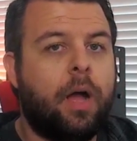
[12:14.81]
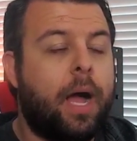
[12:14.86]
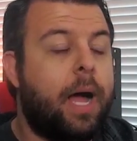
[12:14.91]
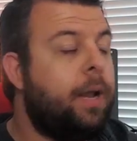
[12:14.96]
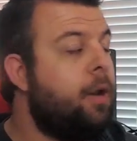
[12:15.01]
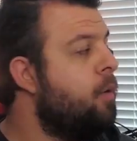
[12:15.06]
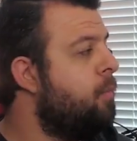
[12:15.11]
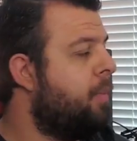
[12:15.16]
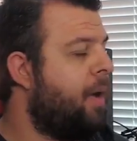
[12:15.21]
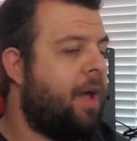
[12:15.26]

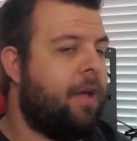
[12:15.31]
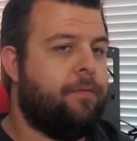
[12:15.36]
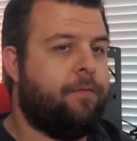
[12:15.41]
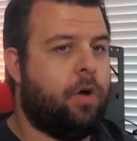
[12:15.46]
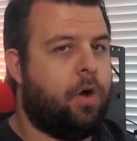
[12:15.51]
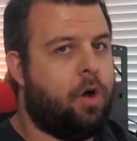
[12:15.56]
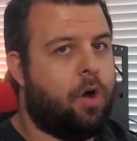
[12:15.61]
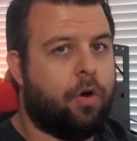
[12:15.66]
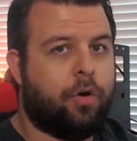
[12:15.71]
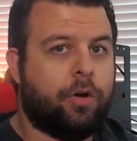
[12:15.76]
I don't pay
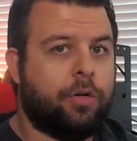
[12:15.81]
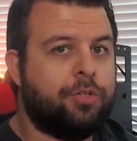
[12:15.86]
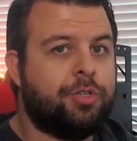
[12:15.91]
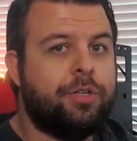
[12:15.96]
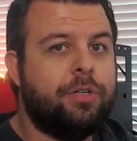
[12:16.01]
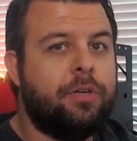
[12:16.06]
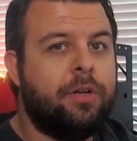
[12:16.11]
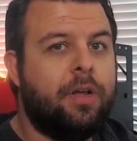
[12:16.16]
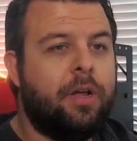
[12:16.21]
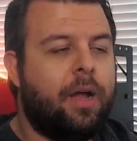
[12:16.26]
for
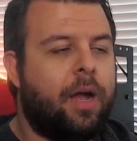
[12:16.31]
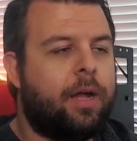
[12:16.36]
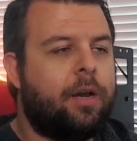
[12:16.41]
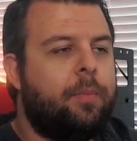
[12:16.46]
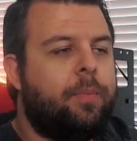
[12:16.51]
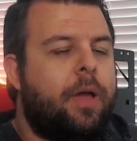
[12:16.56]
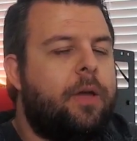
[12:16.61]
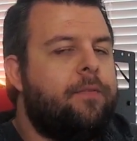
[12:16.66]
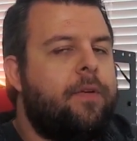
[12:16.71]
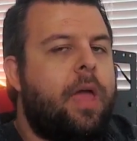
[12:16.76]
Origin. I
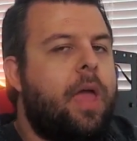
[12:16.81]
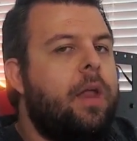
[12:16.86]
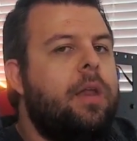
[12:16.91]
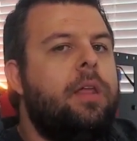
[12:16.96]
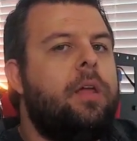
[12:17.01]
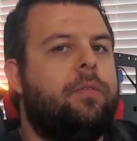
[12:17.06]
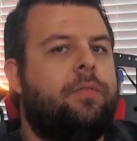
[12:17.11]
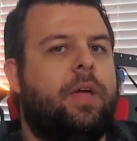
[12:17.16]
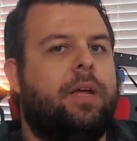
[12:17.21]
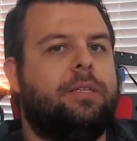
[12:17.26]
don't pay for
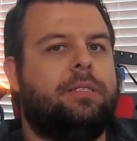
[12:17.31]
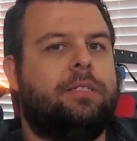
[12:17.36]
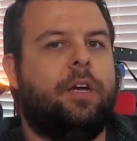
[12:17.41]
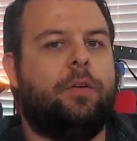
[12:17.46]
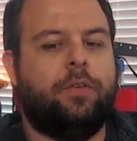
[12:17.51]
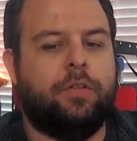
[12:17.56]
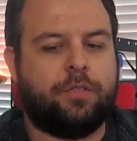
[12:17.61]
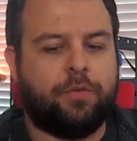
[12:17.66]
any of that stuff.